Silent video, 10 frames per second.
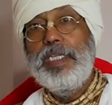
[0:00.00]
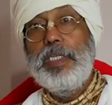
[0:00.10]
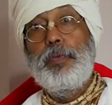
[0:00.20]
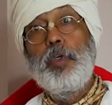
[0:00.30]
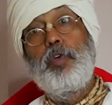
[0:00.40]

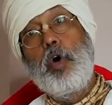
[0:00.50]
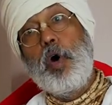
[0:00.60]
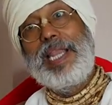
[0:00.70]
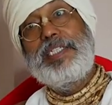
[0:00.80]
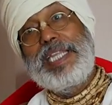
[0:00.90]
if you
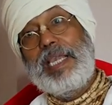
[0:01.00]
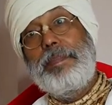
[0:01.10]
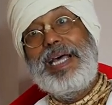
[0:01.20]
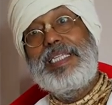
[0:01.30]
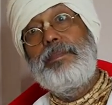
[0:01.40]
go and take
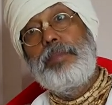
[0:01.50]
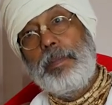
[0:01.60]
bath in